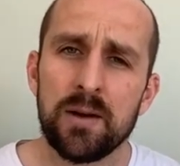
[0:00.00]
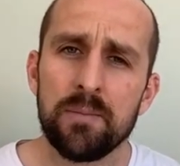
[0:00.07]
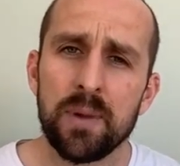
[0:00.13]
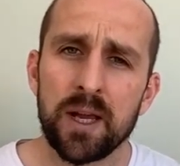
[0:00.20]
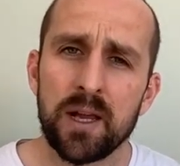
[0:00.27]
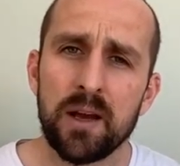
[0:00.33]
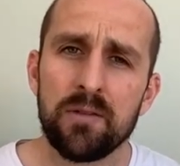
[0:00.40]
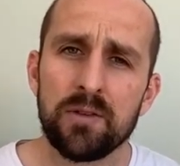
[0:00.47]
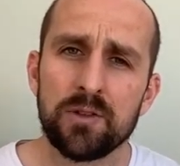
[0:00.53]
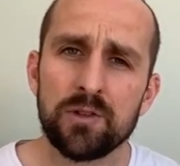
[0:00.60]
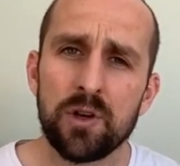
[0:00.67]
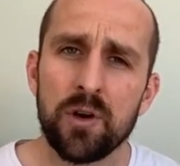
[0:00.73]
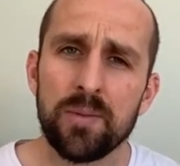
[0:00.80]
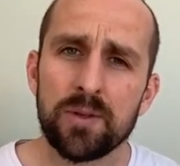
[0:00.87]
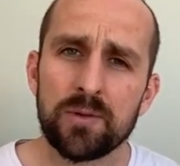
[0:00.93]
my current
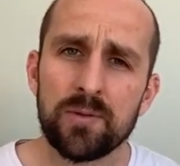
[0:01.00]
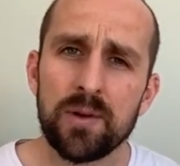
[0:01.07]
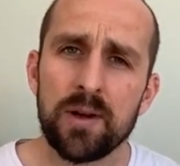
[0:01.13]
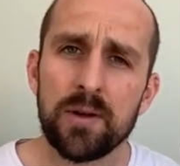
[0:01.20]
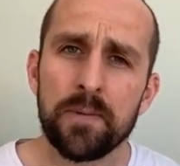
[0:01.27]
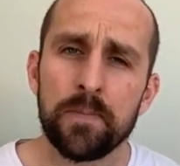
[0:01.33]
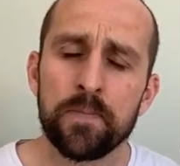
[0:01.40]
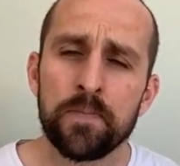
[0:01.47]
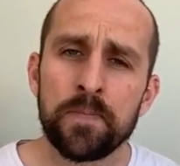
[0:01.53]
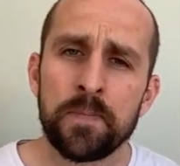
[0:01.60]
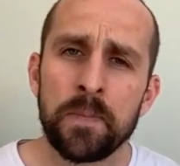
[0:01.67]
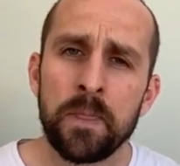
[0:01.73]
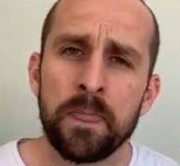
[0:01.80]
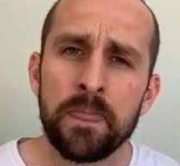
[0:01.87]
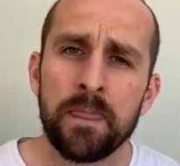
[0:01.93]
job as well.
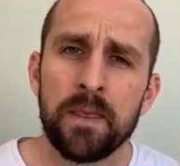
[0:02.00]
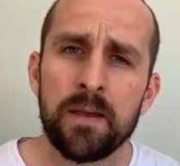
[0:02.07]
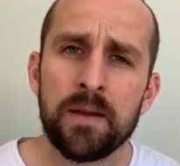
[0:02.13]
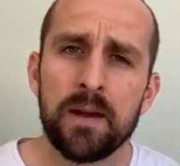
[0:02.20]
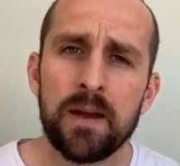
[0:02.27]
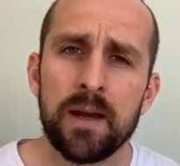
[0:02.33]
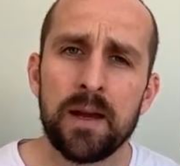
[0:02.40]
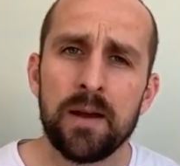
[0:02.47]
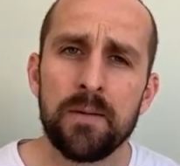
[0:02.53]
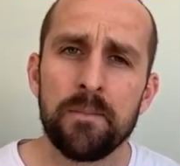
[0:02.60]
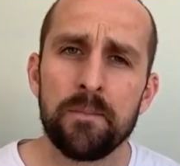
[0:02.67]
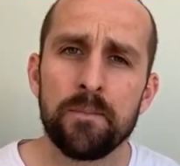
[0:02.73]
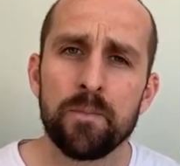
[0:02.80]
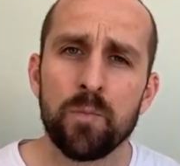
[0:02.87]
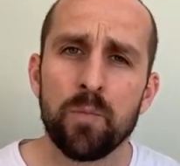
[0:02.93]

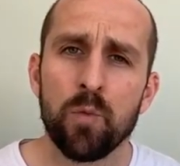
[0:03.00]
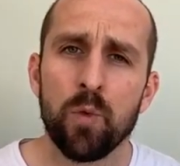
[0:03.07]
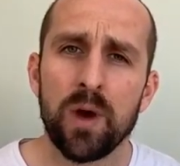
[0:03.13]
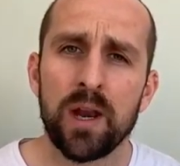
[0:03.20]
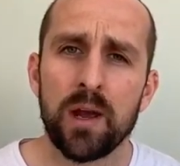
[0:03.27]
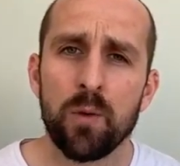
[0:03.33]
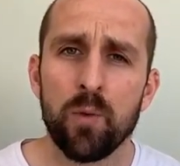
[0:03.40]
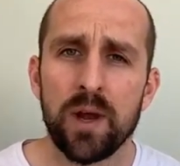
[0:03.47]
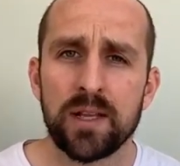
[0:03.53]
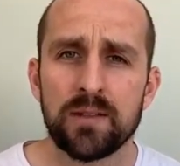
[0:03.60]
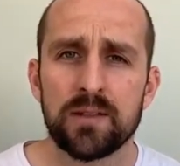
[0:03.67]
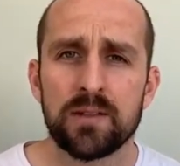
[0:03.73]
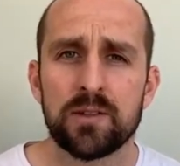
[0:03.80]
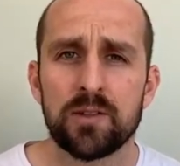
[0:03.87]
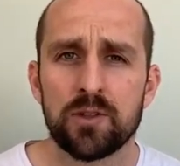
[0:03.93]
When I went
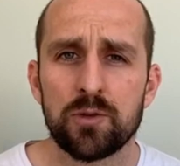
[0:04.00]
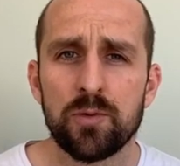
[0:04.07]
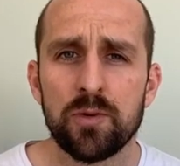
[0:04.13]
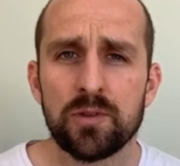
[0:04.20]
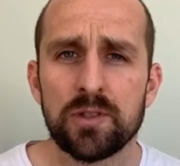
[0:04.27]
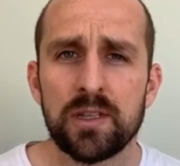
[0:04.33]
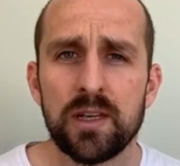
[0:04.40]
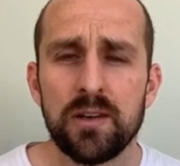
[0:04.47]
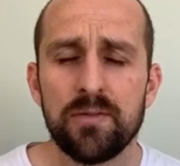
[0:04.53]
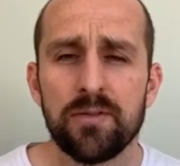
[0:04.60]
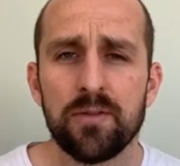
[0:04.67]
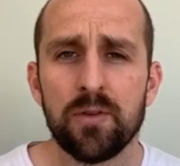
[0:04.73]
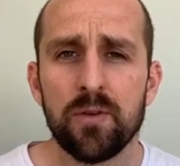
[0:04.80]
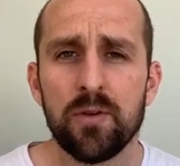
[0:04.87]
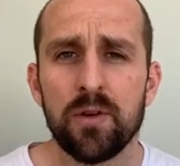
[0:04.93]
to Swansea
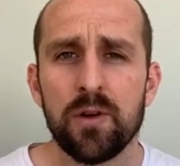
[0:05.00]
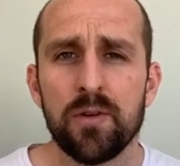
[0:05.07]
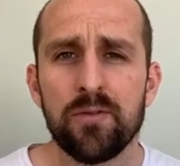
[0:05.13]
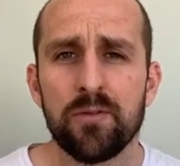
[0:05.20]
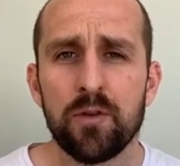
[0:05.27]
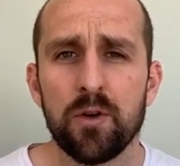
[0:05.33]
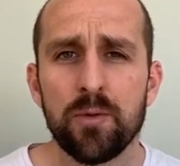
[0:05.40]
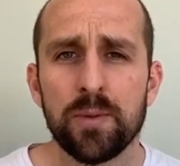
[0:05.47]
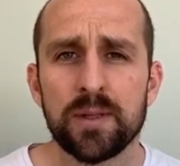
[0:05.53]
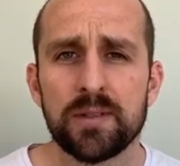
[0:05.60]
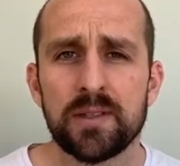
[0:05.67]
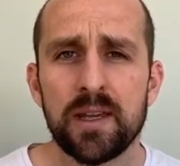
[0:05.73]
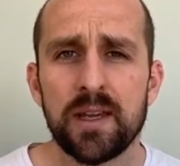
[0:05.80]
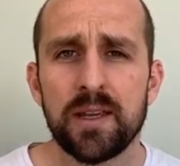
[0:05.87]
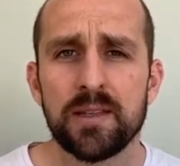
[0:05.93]
for open
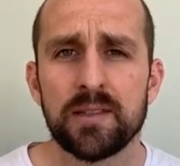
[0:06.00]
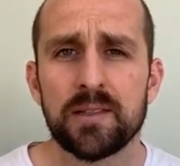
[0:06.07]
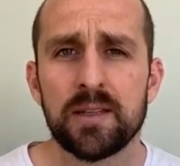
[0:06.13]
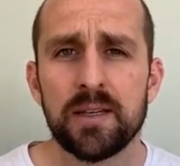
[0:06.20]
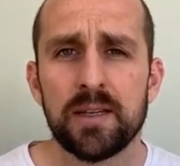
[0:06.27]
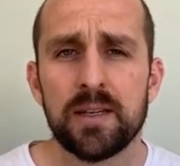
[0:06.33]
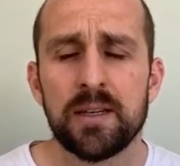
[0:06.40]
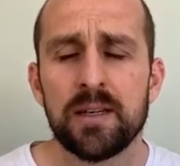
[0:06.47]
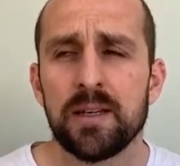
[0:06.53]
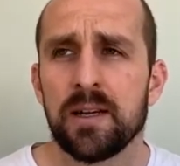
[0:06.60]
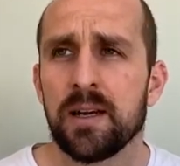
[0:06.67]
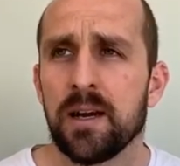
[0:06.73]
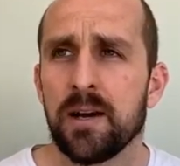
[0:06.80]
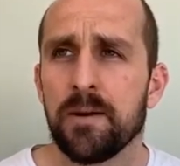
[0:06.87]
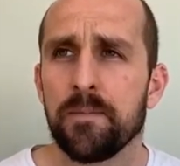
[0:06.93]
days,
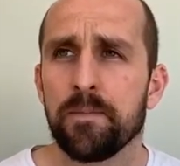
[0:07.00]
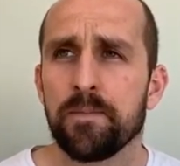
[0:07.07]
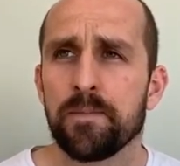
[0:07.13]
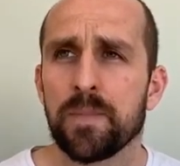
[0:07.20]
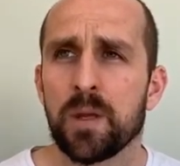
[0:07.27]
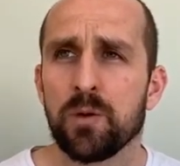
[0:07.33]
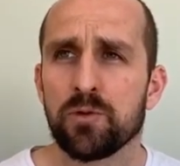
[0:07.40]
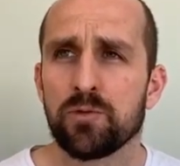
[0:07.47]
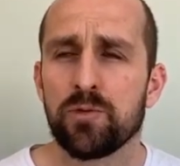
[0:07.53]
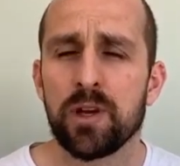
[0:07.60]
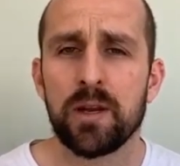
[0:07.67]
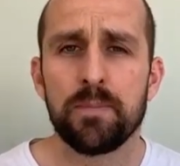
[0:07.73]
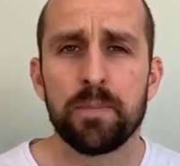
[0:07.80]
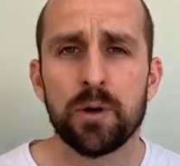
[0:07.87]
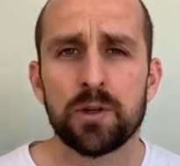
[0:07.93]
it was
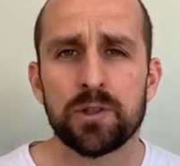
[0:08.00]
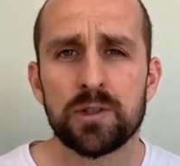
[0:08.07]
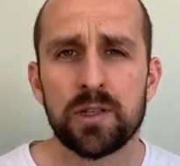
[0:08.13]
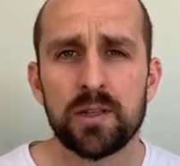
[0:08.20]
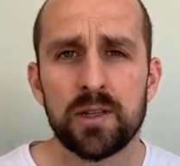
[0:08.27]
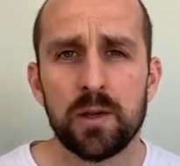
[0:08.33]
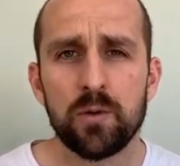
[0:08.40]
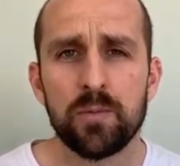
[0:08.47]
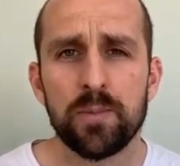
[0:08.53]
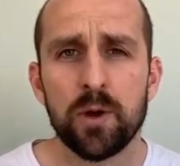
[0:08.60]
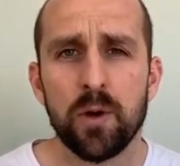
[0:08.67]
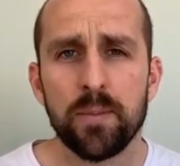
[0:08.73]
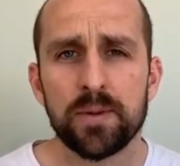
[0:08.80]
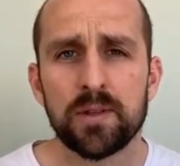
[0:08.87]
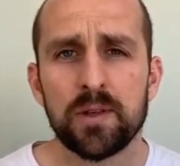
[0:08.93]
really pushed that there would be
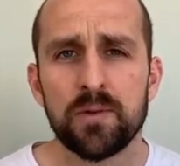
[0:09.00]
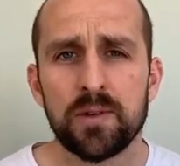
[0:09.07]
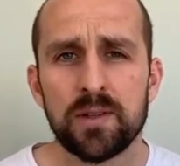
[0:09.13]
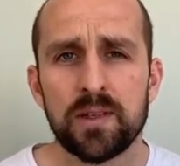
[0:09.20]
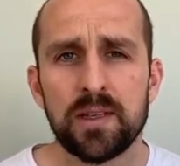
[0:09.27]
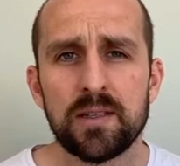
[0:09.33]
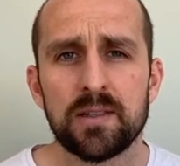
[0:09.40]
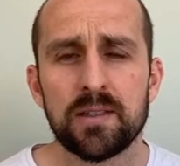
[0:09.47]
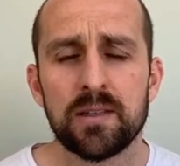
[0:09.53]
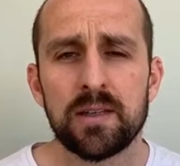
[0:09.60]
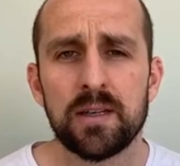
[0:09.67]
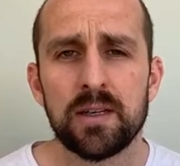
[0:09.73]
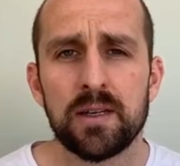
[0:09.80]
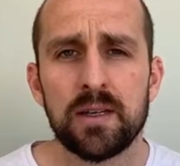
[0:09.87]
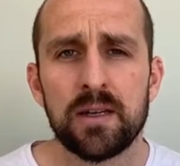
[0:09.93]
opportunities
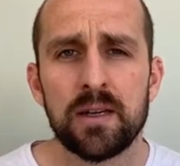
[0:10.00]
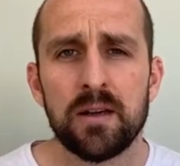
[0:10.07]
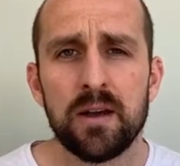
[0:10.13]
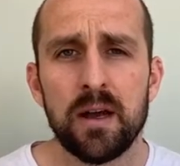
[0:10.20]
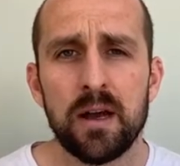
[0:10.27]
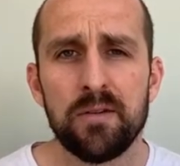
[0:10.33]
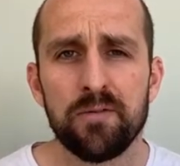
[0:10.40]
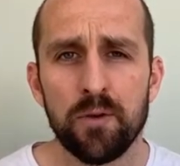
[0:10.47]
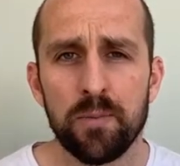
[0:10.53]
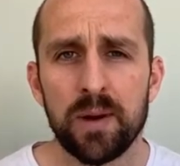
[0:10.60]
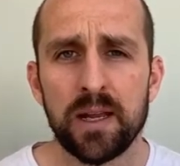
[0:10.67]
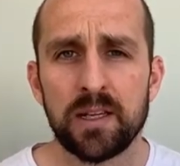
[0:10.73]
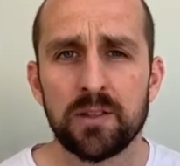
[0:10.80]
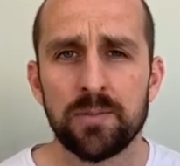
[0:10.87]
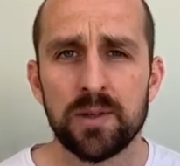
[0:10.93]
for
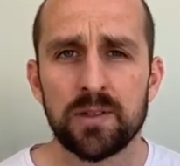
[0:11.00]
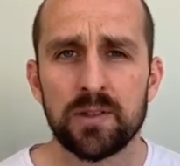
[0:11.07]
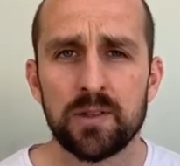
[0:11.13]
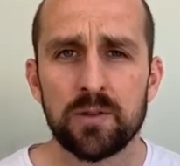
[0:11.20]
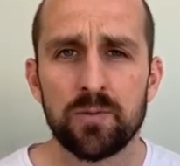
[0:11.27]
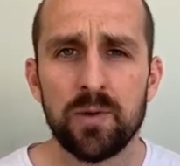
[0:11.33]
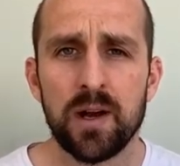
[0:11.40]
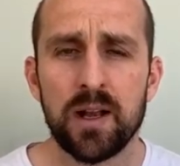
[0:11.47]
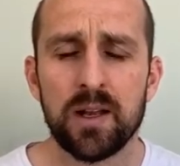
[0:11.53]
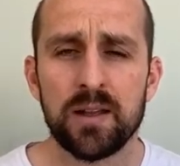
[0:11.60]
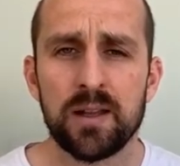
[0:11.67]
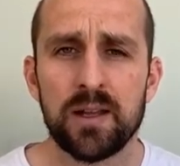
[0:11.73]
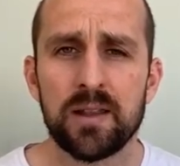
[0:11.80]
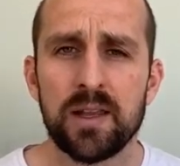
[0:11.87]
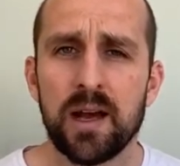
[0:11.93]
placements as well,
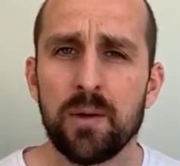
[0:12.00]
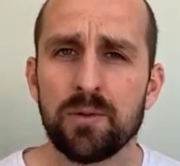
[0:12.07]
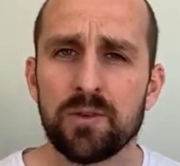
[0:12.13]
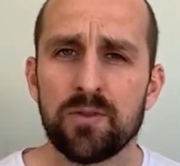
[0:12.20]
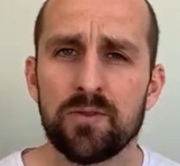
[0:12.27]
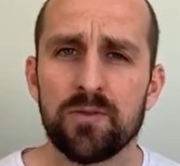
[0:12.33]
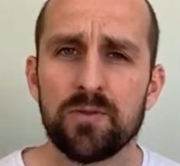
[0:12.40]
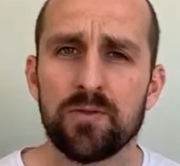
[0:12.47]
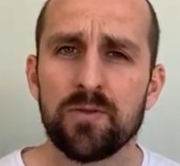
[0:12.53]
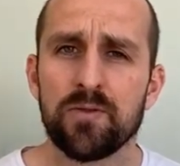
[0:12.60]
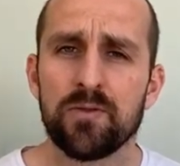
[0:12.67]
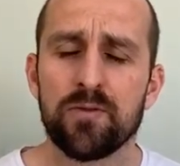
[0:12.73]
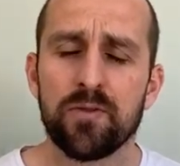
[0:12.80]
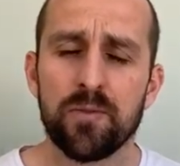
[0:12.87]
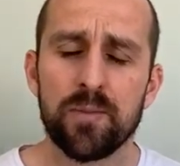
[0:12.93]
and that was
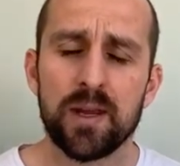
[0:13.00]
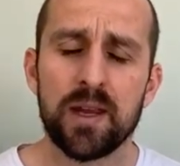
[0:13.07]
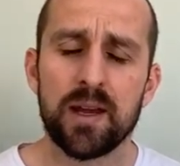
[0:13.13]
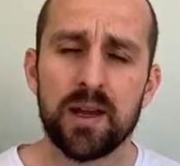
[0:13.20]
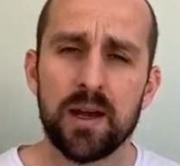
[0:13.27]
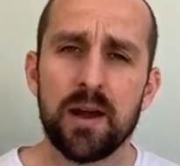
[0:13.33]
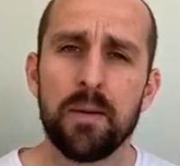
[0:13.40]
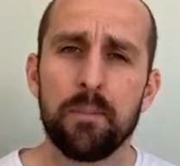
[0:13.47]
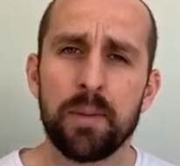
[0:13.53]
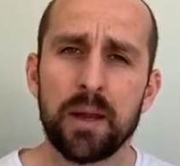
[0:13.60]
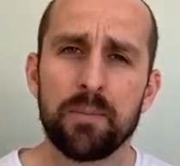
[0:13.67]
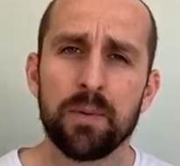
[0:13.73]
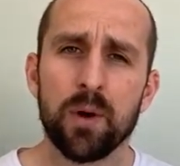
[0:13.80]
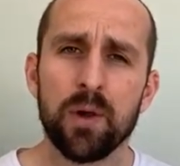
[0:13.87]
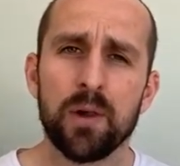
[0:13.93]
for me a
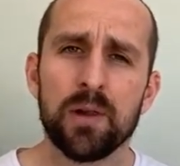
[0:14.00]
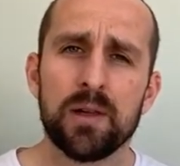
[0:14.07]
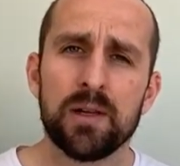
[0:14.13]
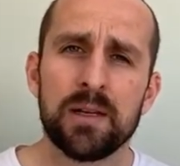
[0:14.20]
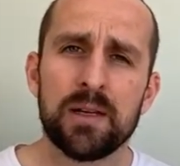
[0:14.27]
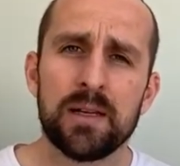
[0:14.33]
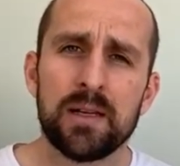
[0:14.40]
big pull